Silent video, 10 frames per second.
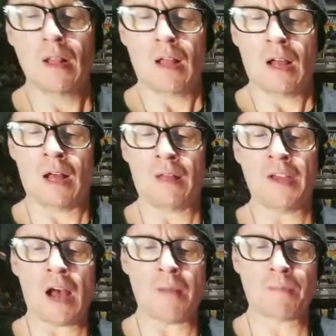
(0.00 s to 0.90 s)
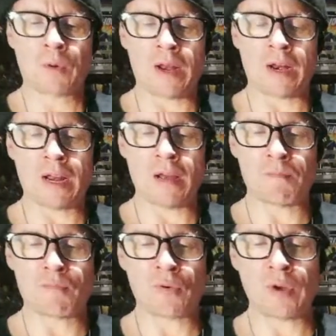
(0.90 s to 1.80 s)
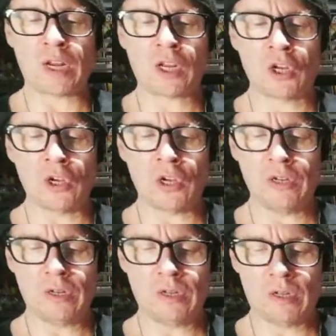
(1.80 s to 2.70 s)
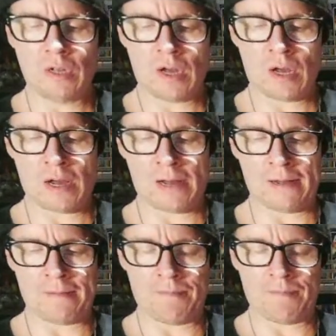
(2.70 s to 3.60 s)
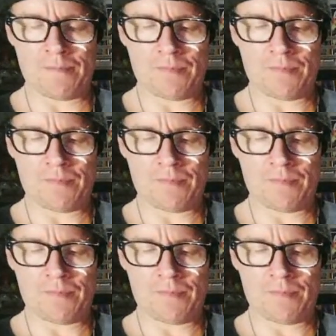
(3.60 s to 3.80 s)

upgraded him pretty good. Um,